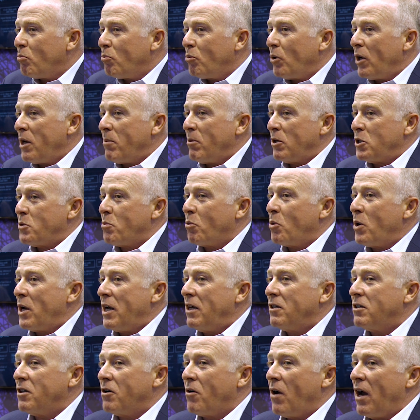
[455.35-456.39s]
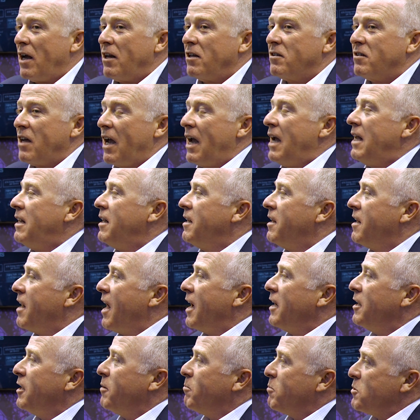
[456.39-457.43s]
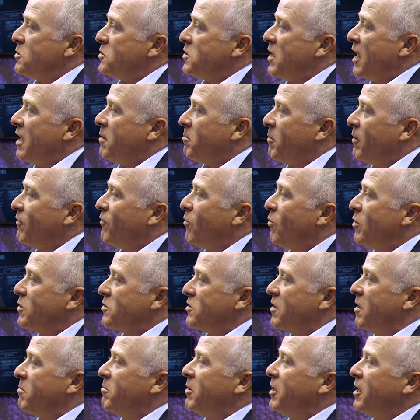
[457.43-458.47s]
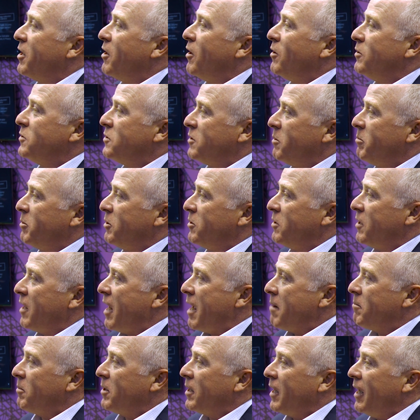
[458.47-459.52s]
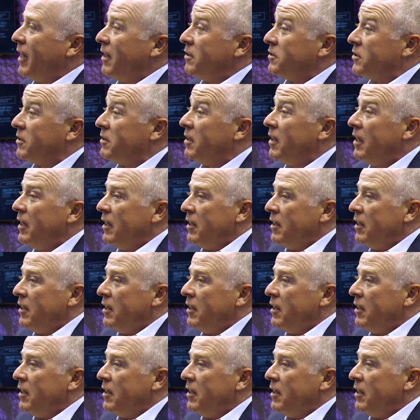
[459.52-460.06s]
pretty much pre-integrated to eighty to ninety percent before somebody goes to build an application.